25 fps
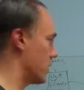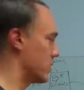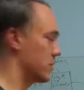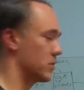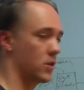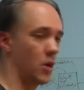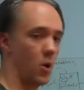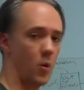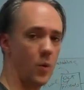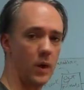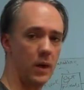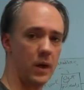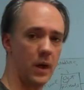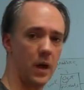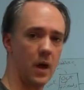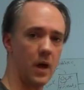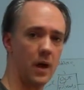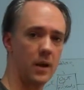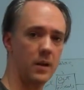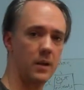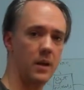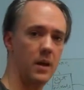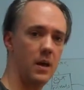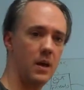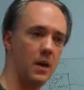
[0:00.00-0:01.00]
what's going
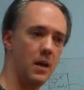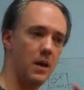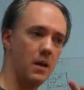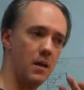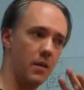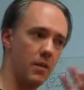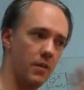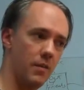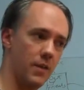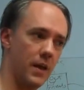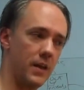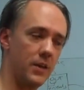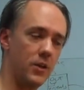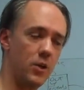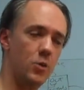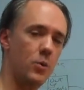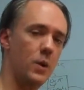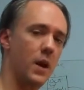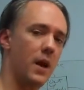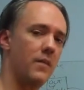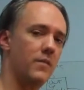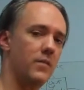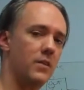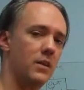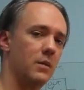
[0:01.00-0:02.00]
on, then you
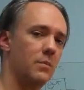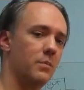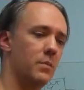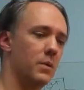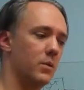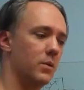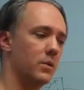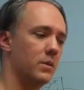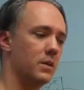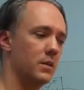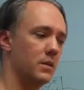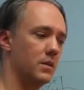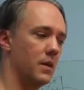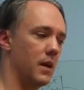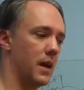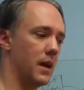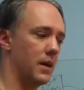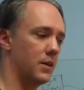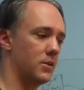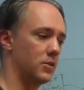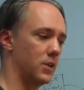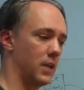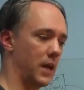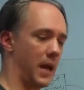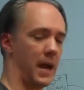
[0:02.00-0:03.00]
have the ability to
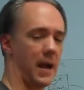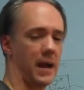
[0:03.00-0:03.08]
actually